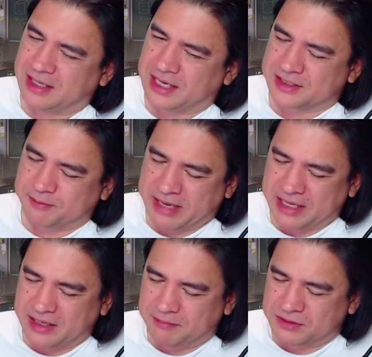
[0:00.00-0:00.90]
yes,
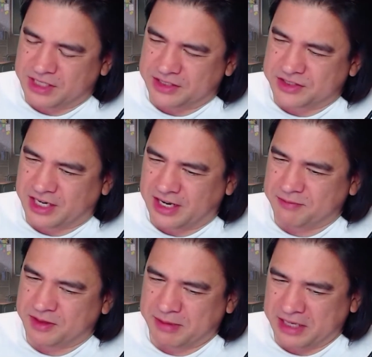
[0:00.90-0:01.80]
Matt, is
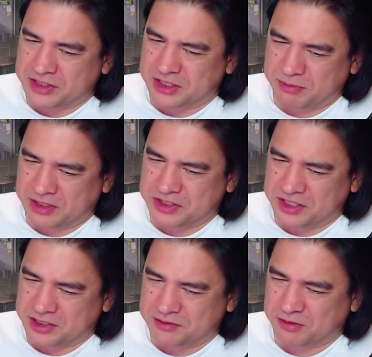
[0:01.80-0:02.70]
time the magic pixie
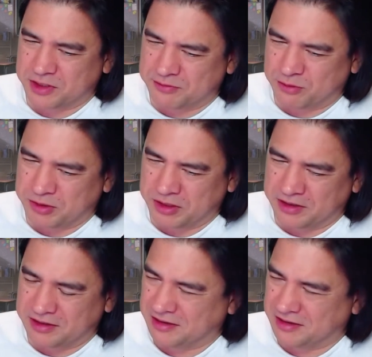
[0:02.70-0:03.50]
dust for this formula?